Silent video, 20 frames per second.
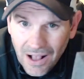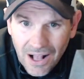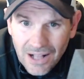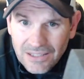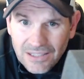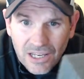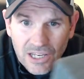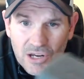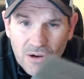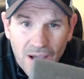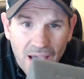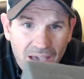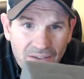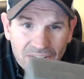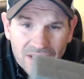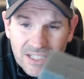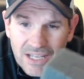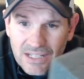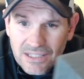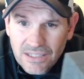I'll tell you, I
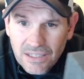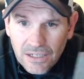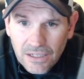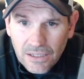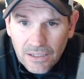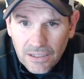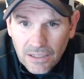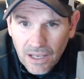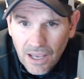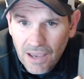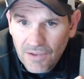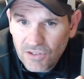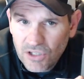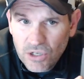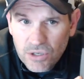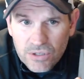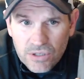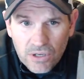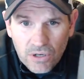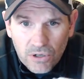haven't tested it. I haven't
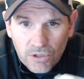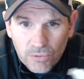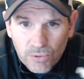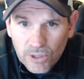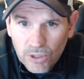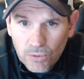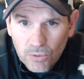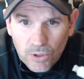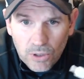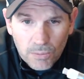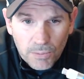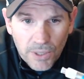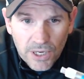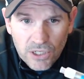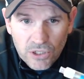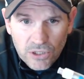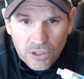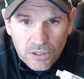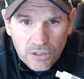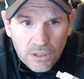used it on a real-world
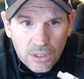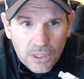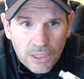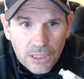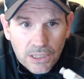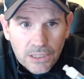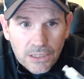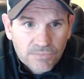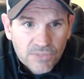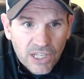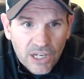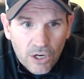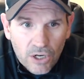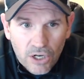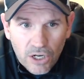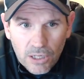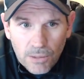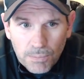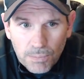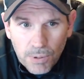patient. They are
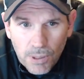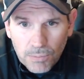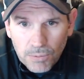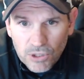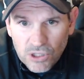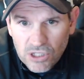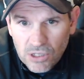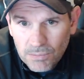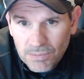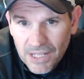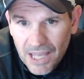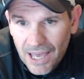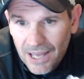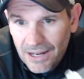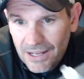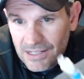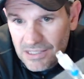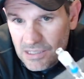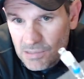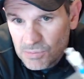going to publish some data
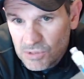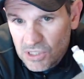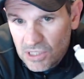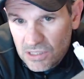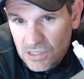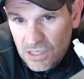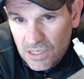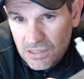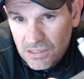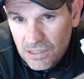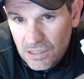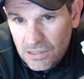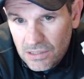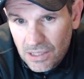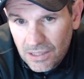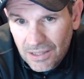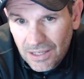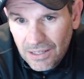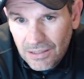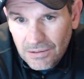and some statistics,
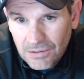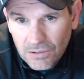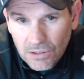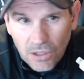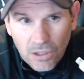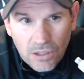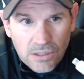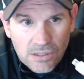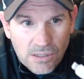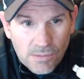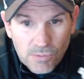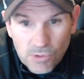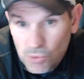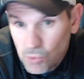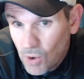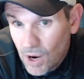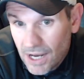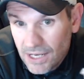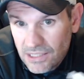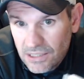I think, on some
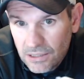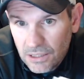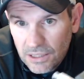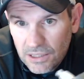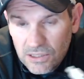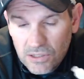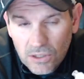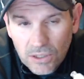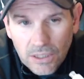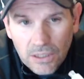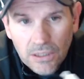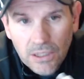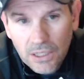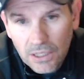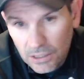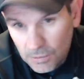swine studies on it.